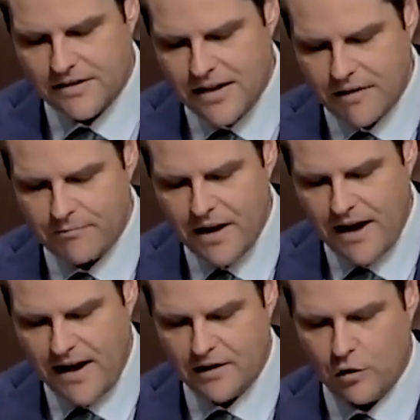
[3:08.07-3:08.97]
the
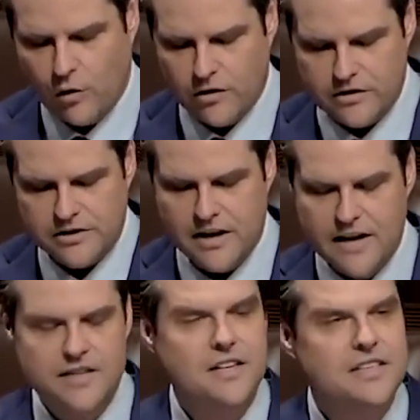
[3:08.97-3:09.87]
FBI headquarters
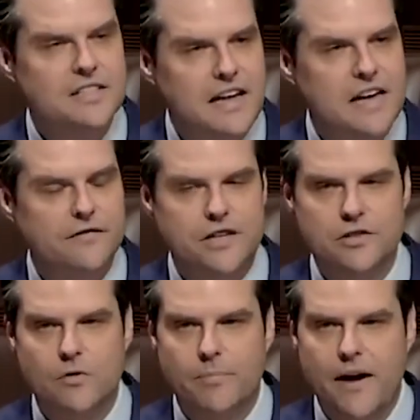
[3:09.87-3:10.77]
is in a state of
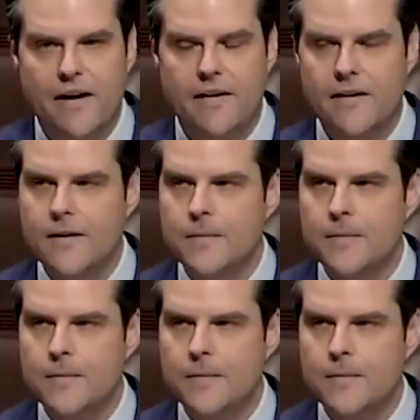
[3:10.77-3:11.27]
disrepair.